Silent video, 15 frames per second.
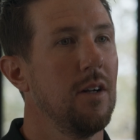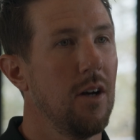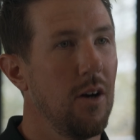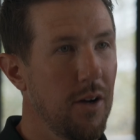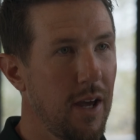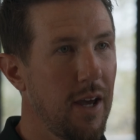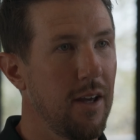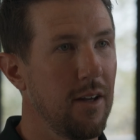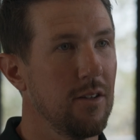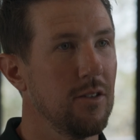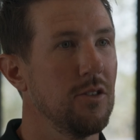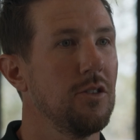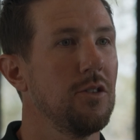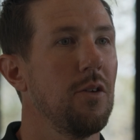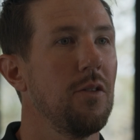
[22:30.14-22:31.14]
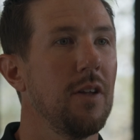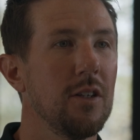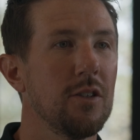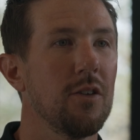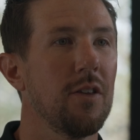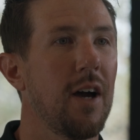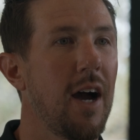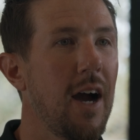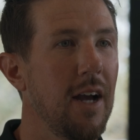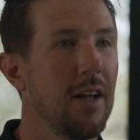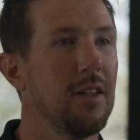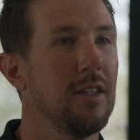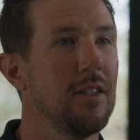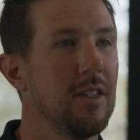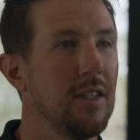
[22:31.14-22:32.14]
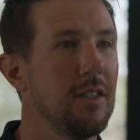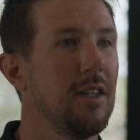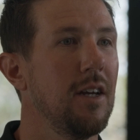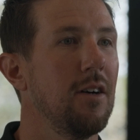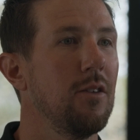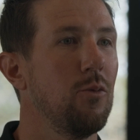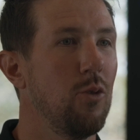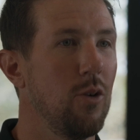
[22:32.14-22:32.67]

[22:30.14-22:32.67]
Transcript: Okay, so these are the highly detailed